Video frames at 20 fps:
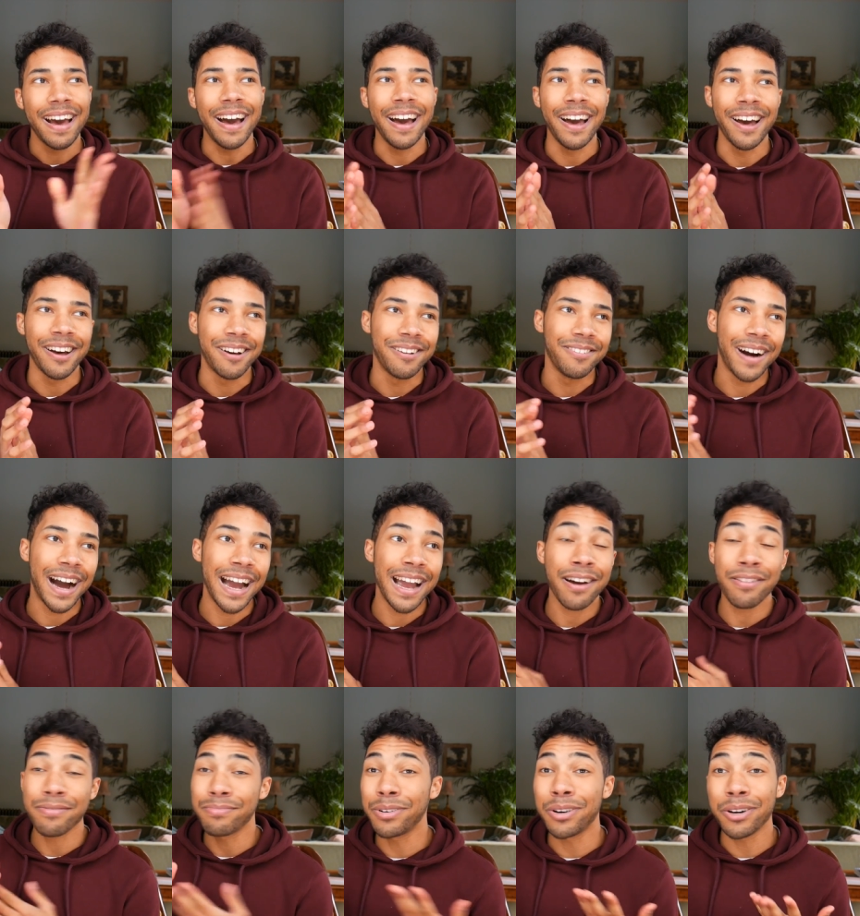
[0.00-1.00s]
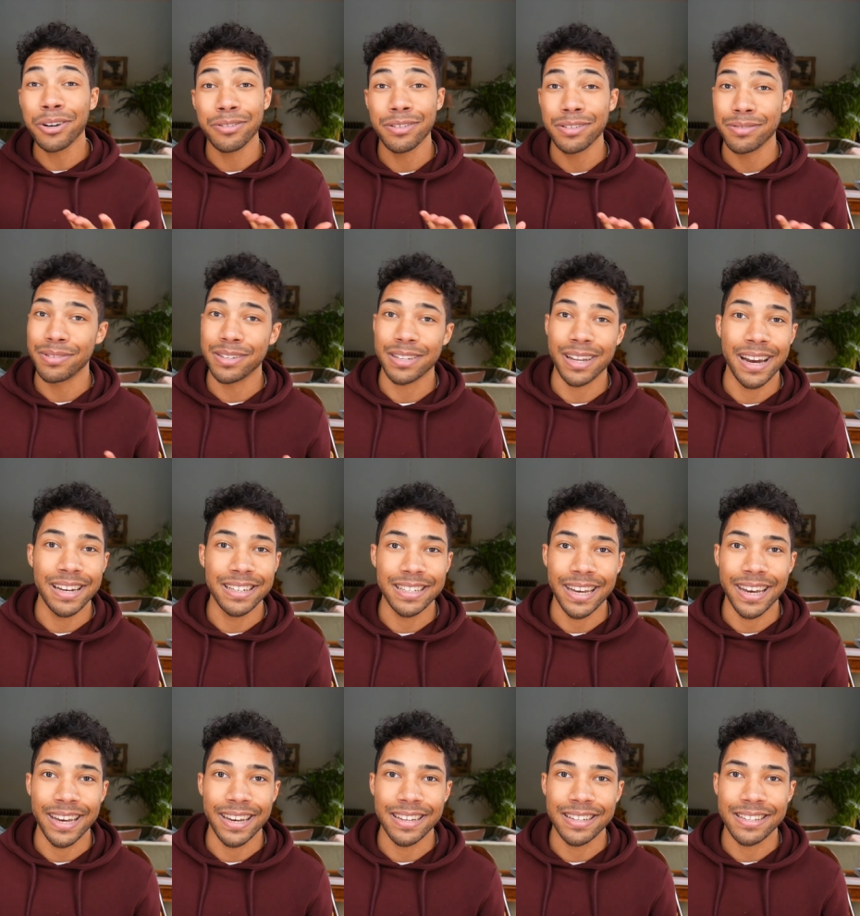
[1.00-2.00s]
Um, I have more Christmas
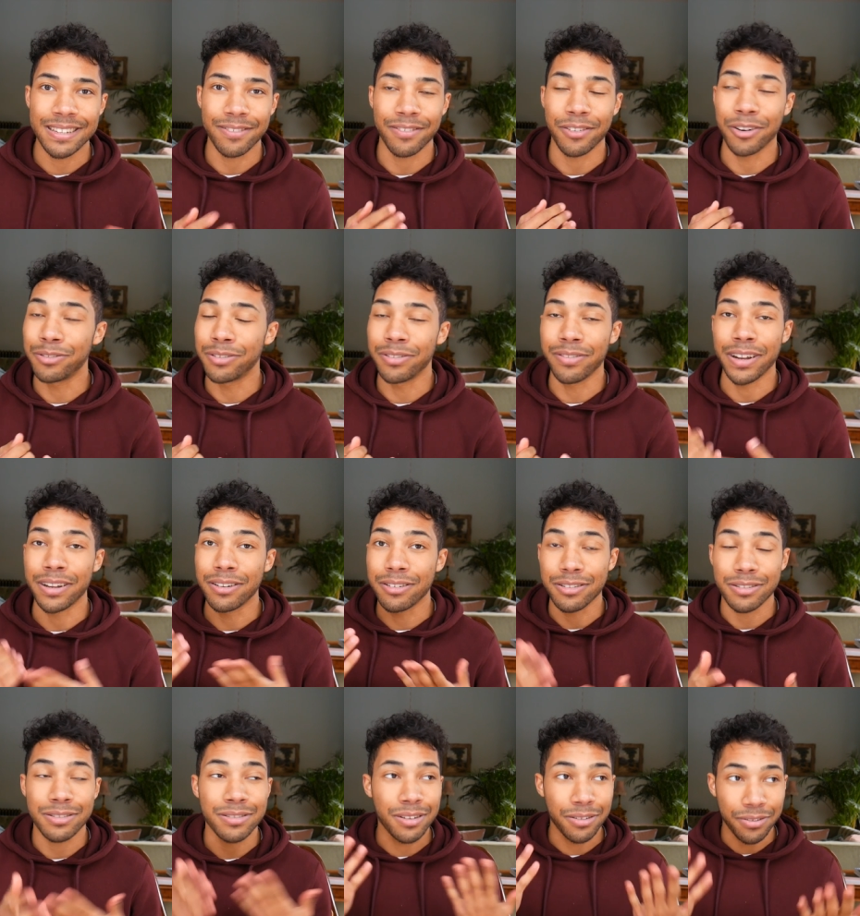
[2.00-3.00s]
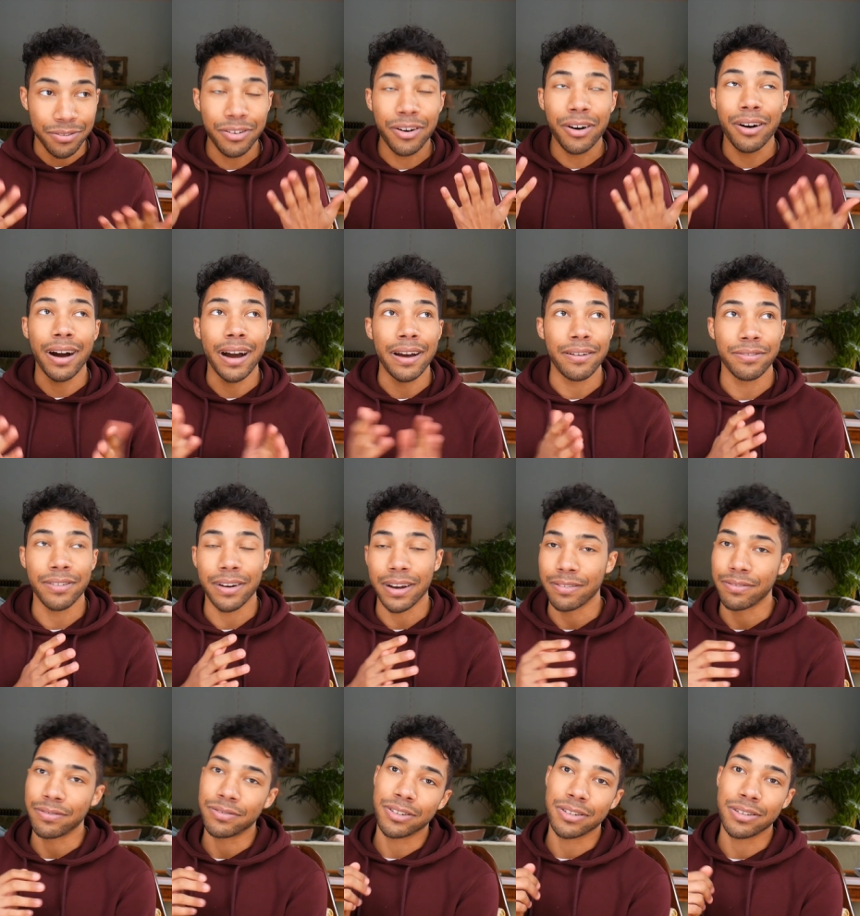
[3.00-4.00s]
ideas other than just the four I've,
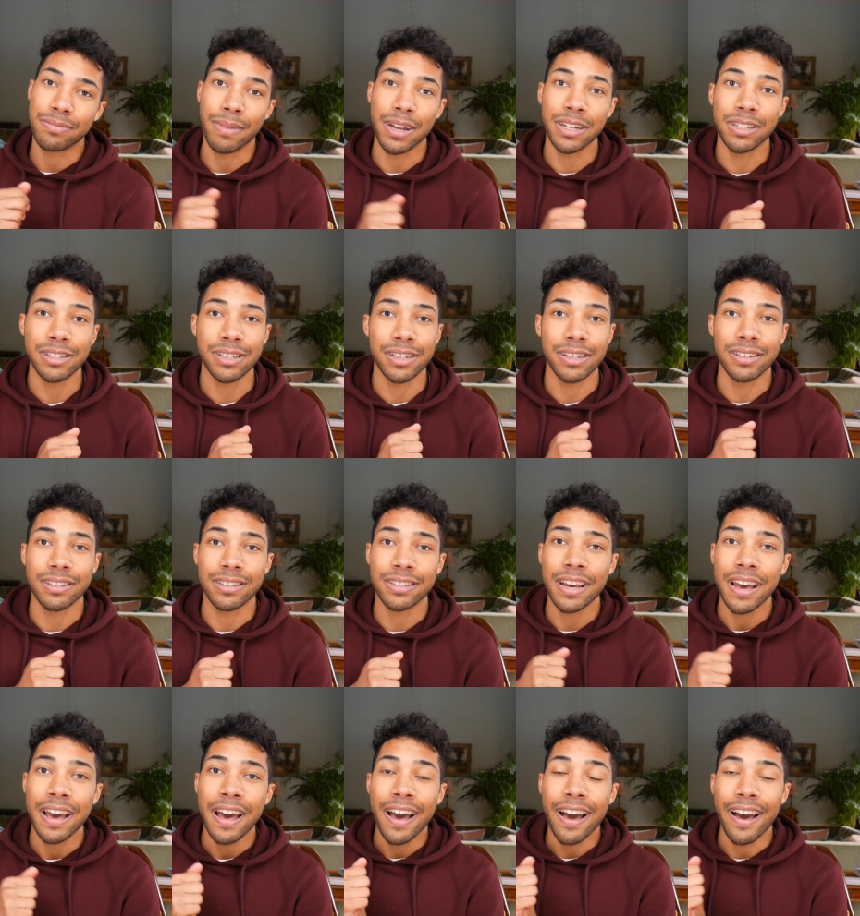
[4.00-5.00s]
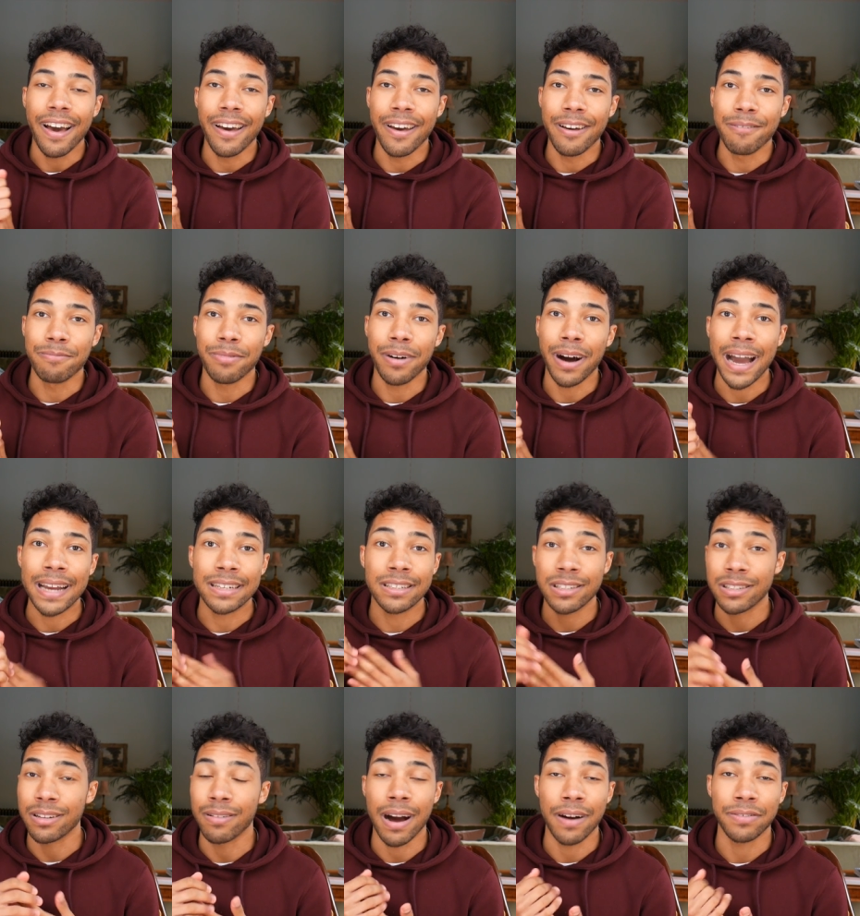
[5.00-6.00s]
I've just mentioned, um, but I
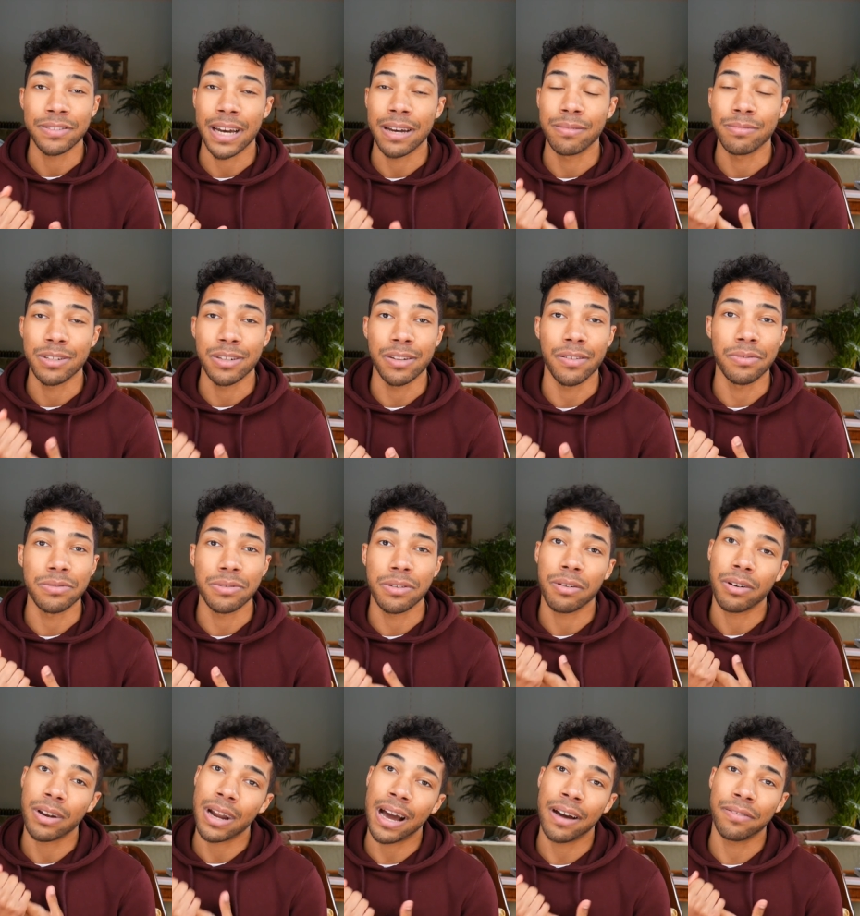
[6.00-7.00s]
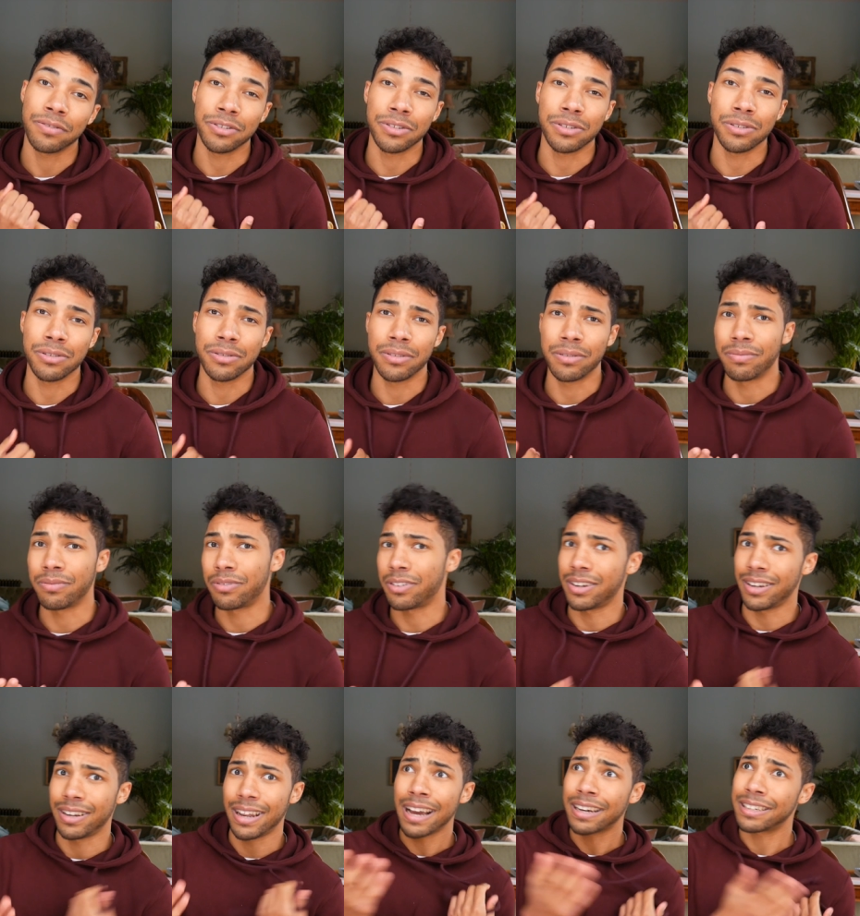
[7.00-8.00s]
just don't have time to do them, so I'm going to have to do them for
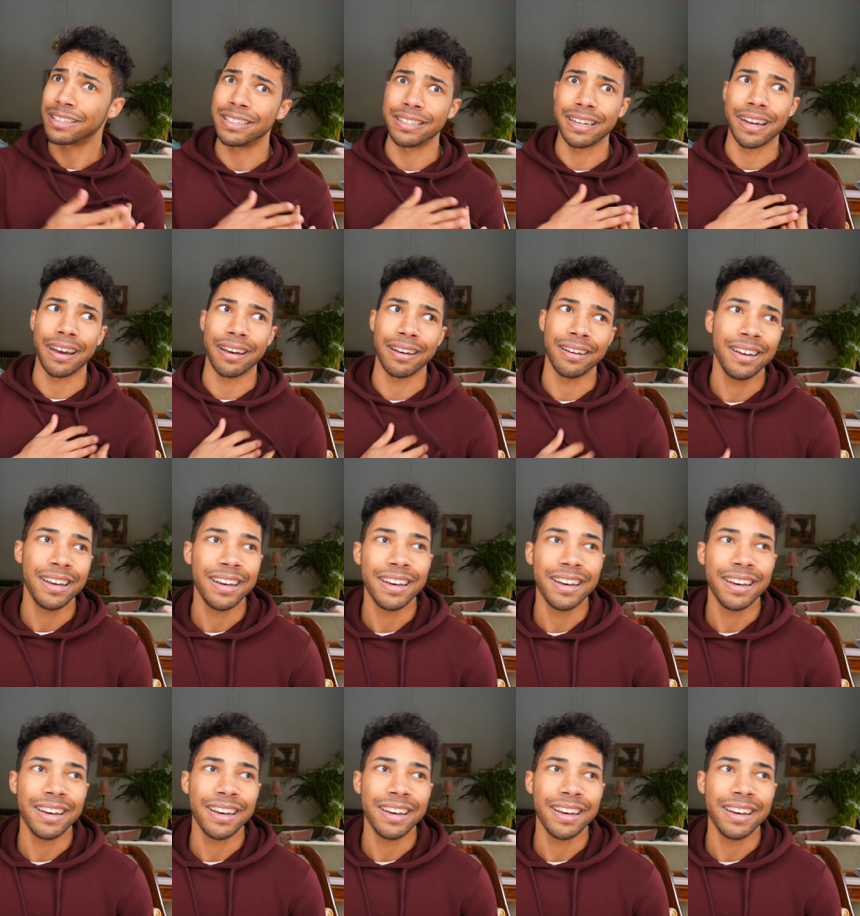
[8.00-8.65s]
next year.